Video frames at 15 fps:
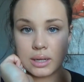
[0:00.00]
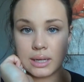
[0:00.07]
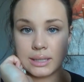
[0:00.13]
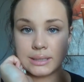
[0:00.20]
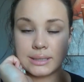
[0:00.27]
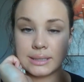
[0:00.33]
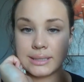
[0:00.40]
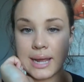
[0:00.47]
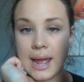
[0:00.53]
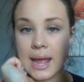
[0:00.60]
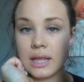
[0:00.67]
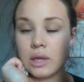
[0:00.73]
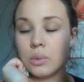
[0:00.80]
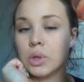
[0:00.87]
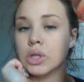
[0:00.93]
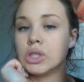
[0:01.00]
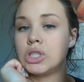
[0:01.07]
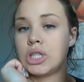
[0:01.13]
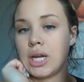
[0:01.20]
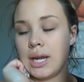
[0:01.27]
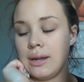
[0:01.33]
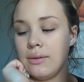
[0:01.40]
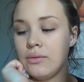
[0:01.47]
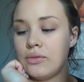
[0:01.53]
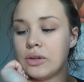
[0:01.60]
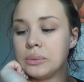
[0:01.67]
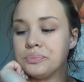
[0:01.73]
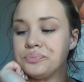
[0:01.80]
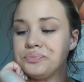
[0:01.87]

is the tan you will achieve.